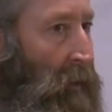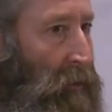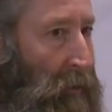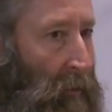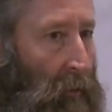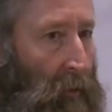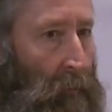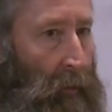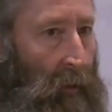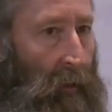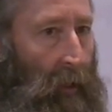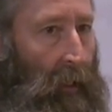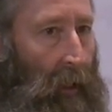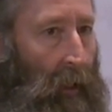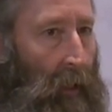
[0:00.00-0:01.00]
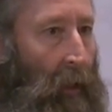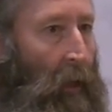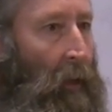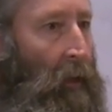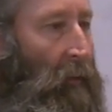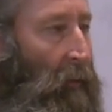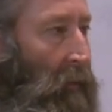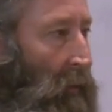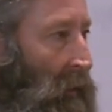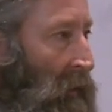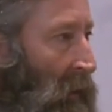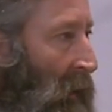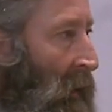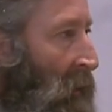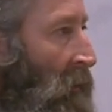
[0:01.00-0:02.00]
as you communicate your
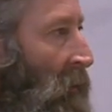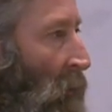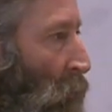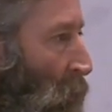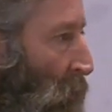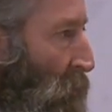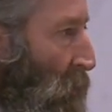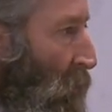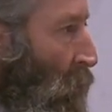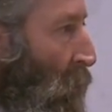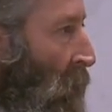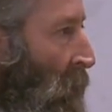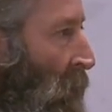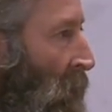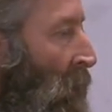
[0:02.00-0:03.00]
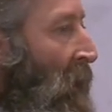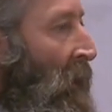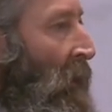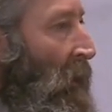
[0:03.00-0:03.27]
intent and what you're wanting.